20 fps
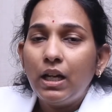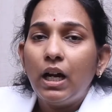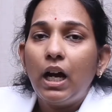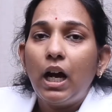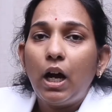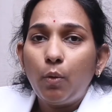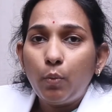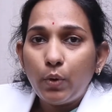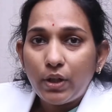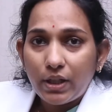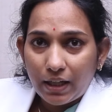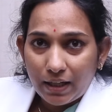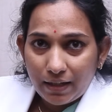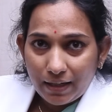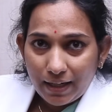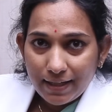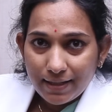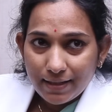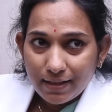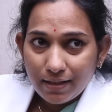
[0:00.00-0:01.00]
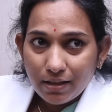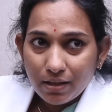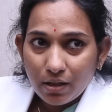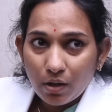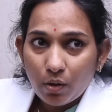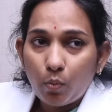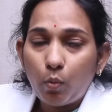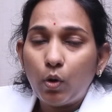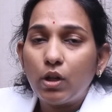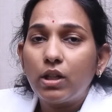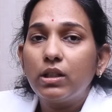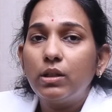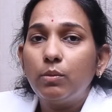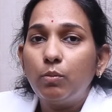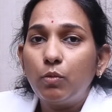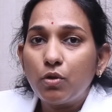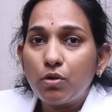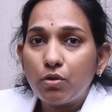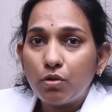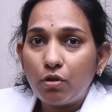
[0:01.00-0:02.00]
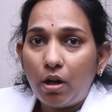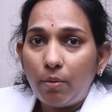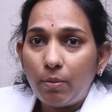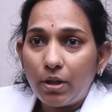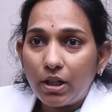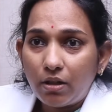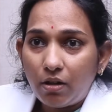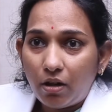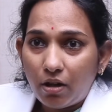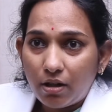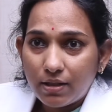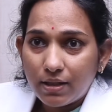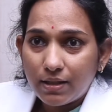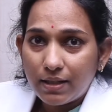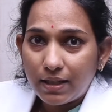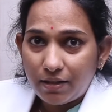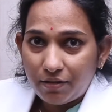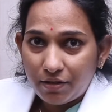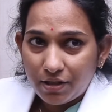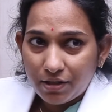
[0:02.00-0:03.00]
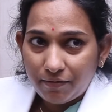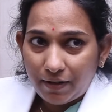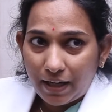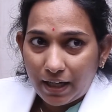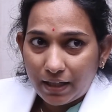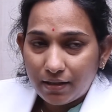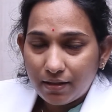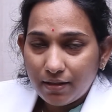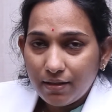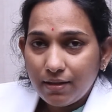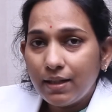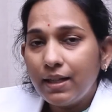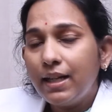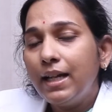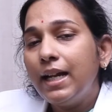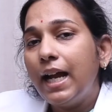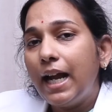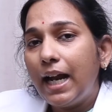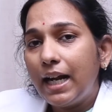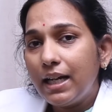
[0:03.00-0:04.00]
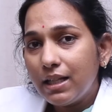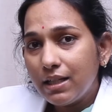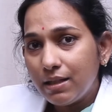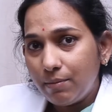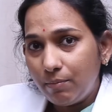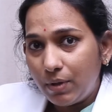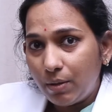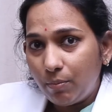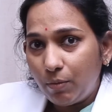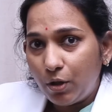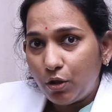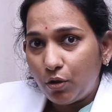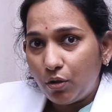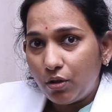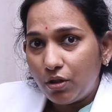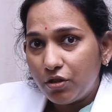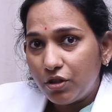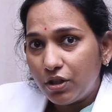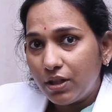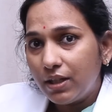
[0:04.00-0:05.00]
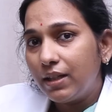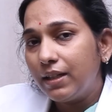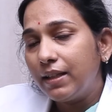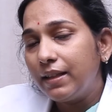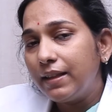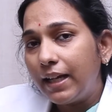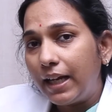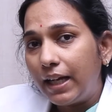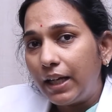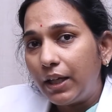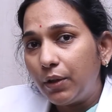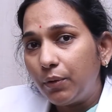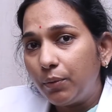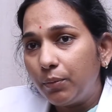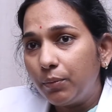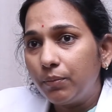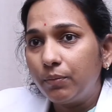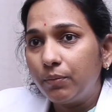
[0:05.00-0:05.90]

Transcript: how it arises, what are the most common causes and risk factors and the symptomatology. Thank you.